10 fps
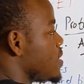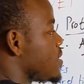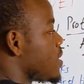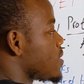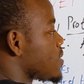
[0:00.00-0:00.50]

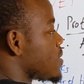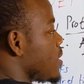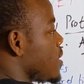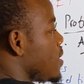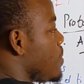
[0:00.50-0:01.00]
ticks,
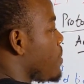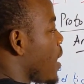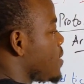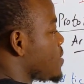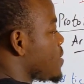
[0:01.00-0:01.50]
the
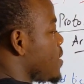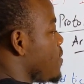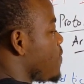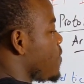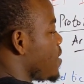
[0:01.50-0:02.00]
mites,
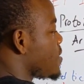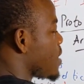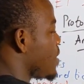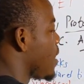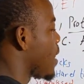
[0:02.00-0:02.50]
the fleas,
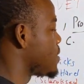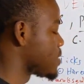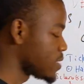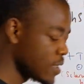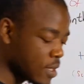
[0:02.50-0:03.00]
and the
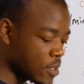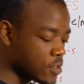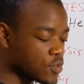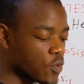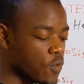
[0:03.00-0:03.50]
lice.
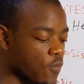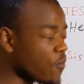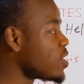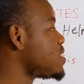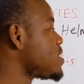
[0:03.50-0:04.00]
So
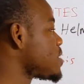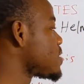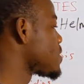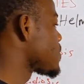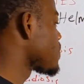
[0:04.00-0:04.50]
for the
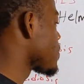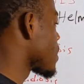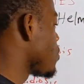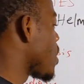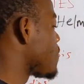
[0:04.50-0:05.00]
ticks,
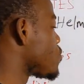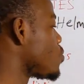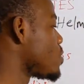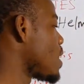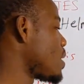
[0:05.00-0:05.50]
you have to
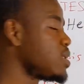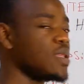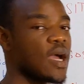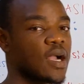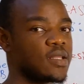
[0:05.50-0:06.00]
know that
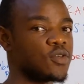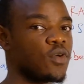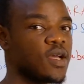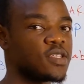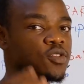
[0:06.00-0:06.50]
they are
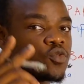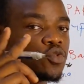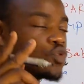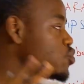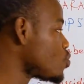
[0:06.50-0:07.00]
categorized
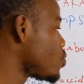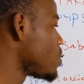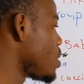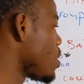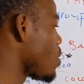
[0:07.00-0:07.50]
into two
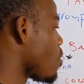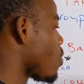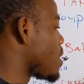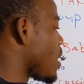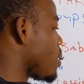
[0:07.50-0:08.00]

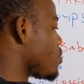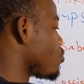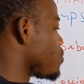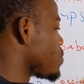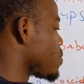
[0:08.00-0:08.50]
other
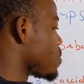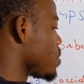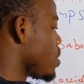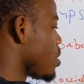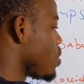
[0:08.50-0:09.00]
groups.
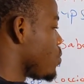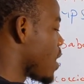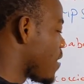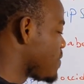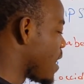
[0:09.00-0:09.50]
We
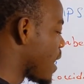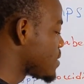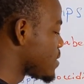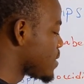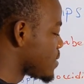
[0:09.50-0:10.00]
have the
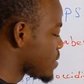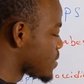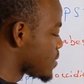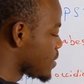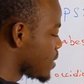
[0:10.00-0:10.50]
hard ticks